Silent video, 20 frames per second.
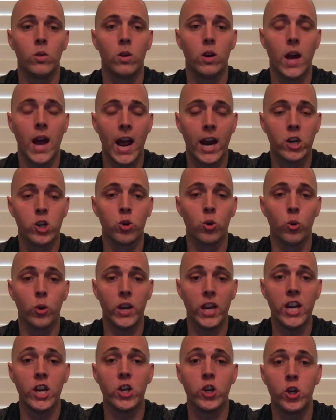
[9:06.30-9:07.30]
actual
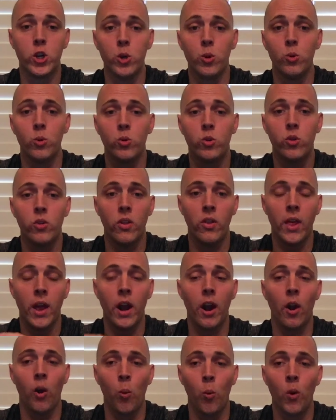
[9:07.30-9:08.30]
issues
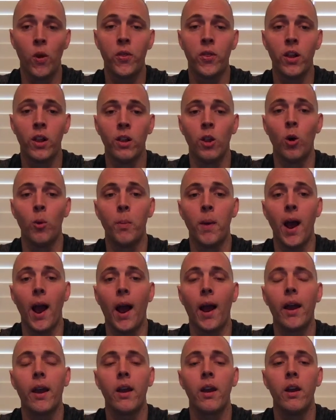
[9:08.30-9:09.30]
there with the low
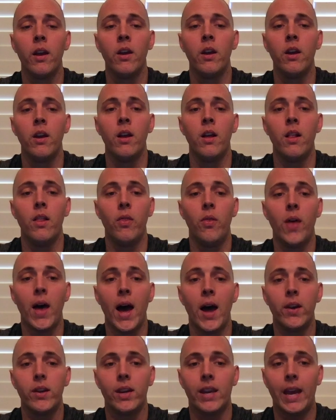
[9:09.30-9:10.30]
back
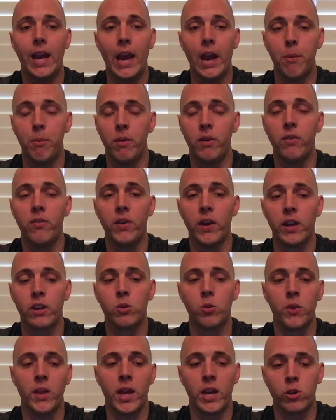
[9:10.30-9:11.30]
that can't be fixed
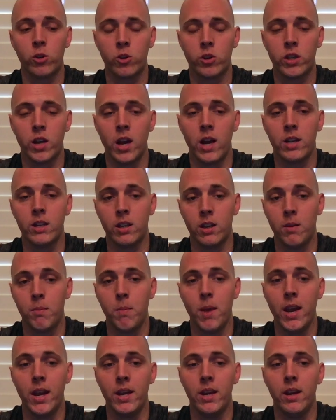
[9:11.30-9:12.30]
with exercise and
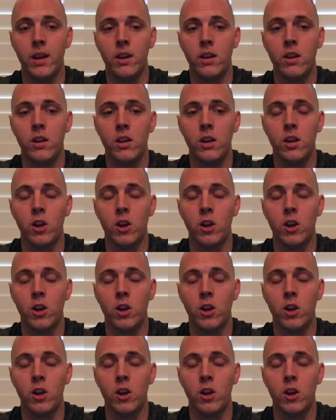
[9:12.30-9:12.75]
may need,